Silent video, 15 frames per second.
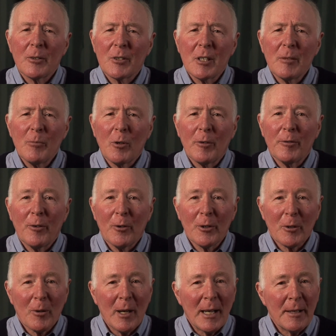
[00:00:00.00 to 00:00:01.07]
To see more
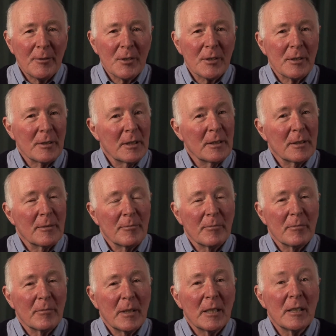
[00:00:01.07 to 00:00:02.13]
photographs
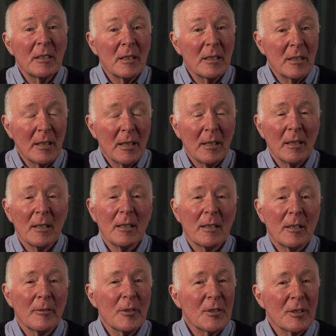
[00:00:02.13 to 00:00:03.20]
in
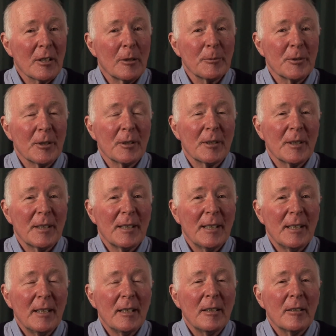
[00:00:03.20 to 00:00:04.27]
detail of the sculpture,
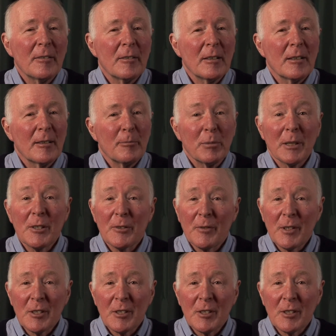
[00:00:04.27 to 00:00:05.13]
please